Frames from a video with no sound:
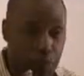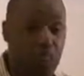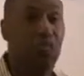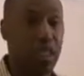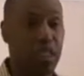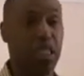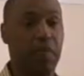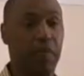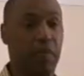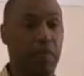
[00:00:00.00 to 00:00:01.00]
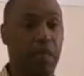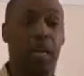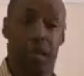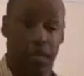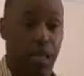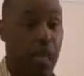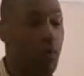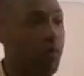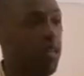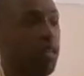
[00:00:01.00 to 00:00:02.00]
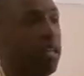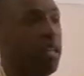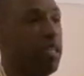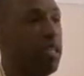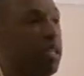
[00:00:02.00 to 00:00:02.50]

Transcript: but you need to keep them updated. And they will fund it.